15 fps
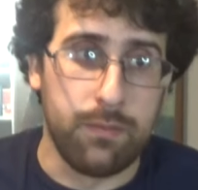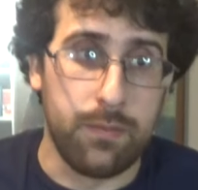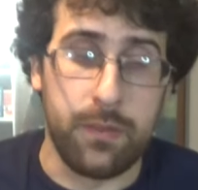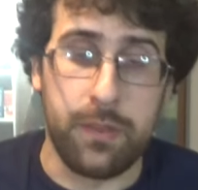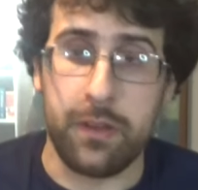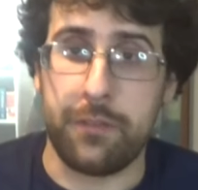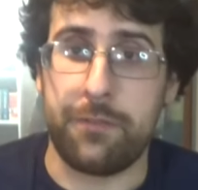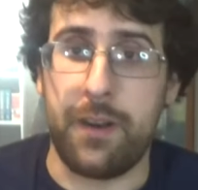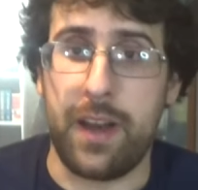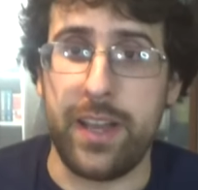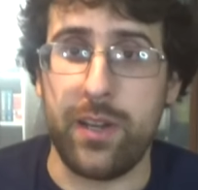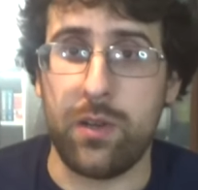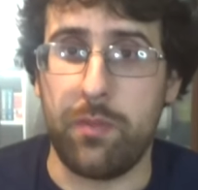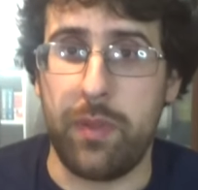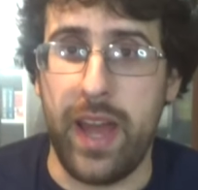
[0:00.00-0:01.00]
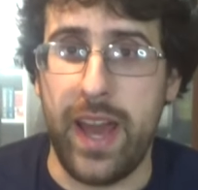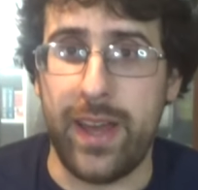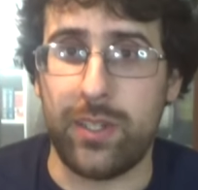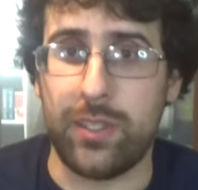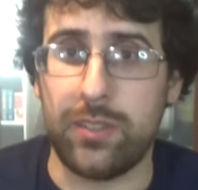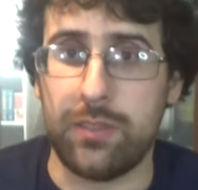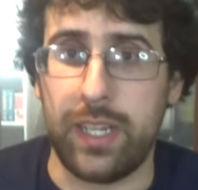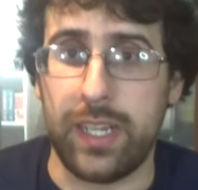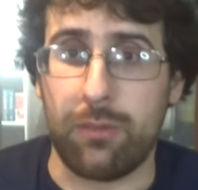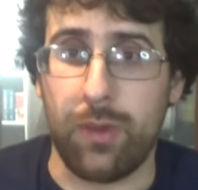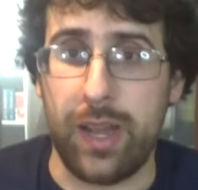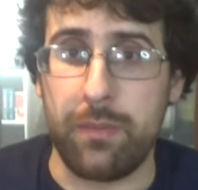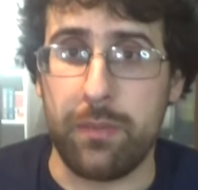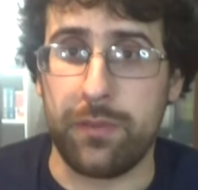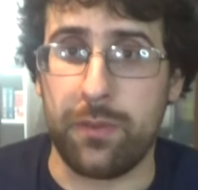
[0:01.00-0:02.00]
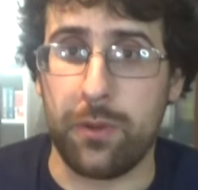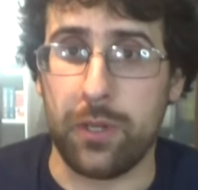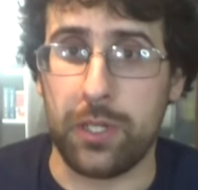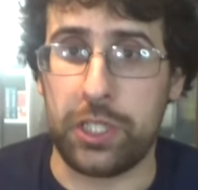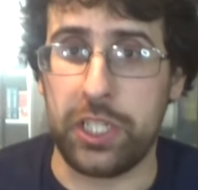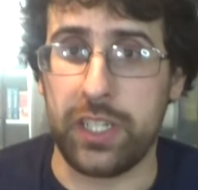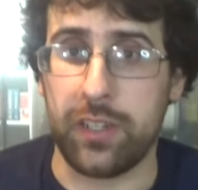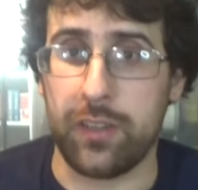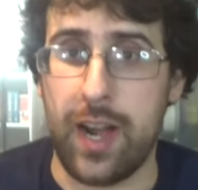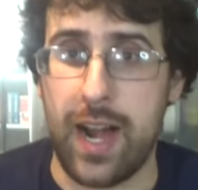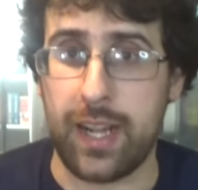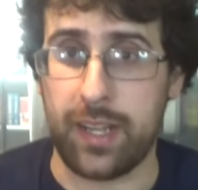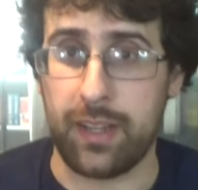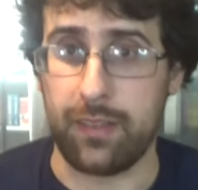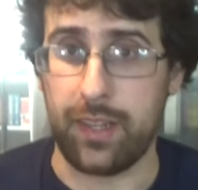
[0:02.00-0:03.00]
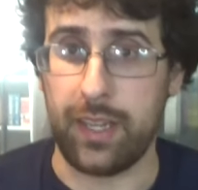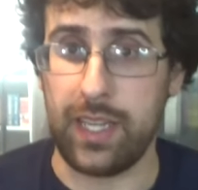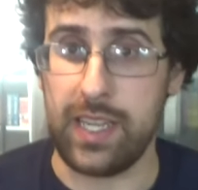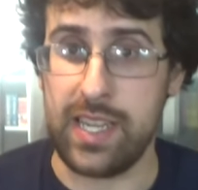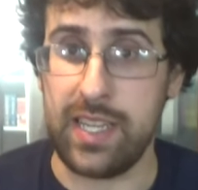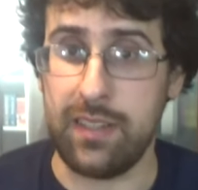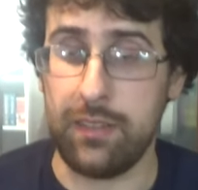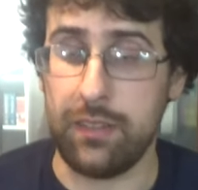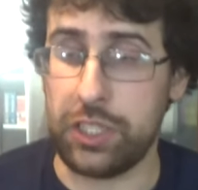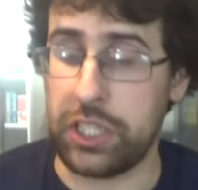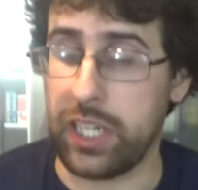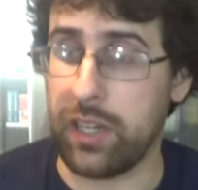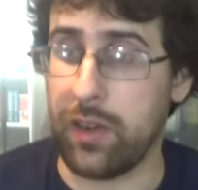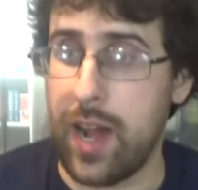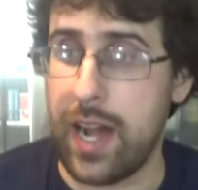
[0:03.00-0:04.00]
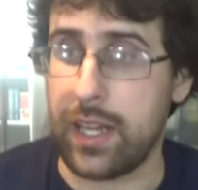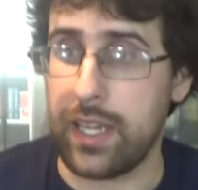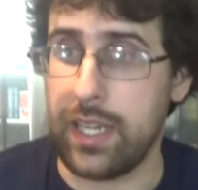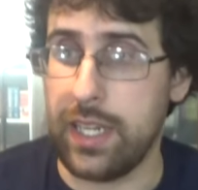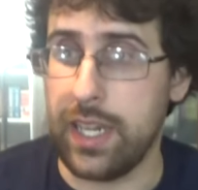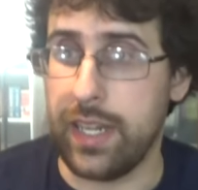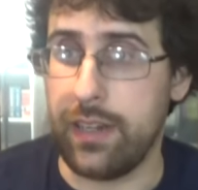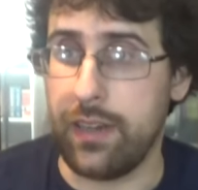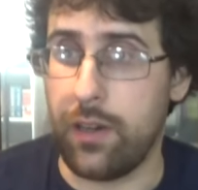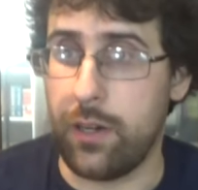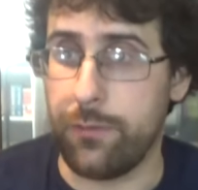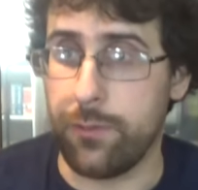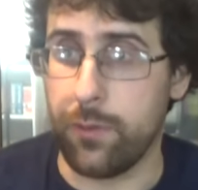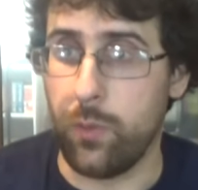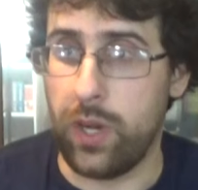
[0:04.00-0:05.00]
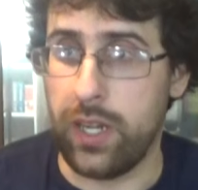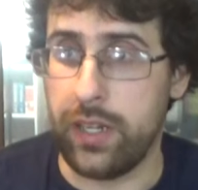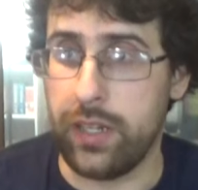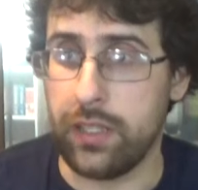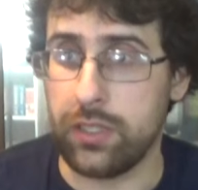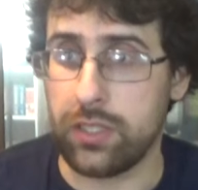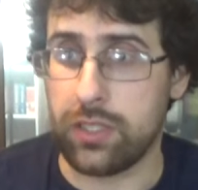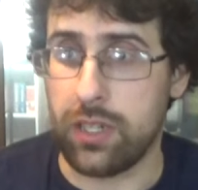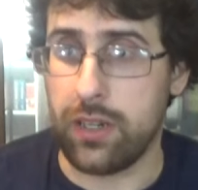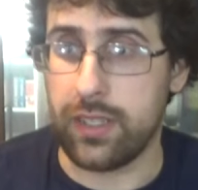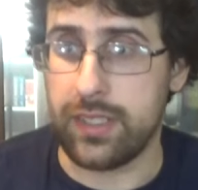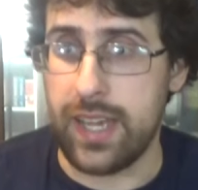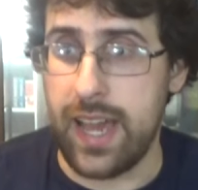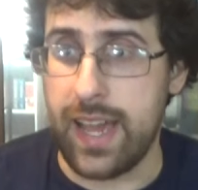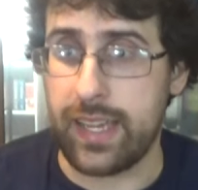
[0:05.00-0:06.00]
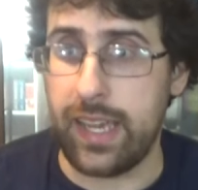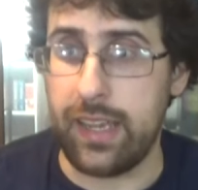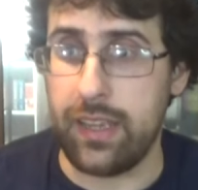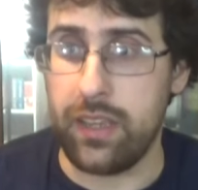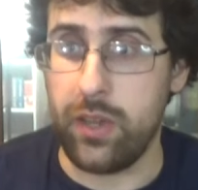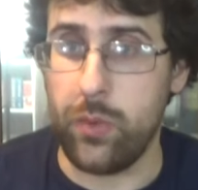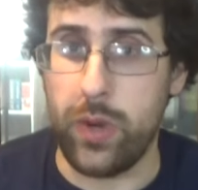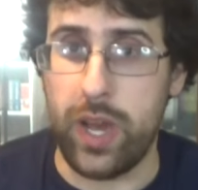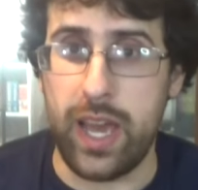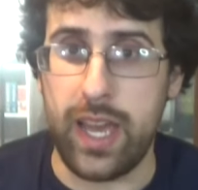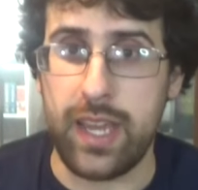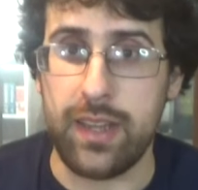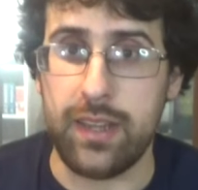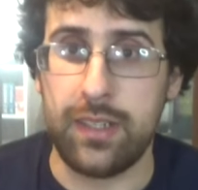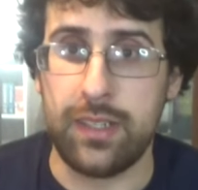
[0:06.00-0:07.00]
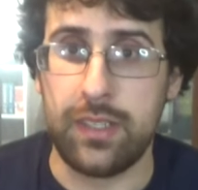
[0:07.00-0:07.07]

the final battle, like right before Shigaraki, Shigaraki and All for One start attacking UA.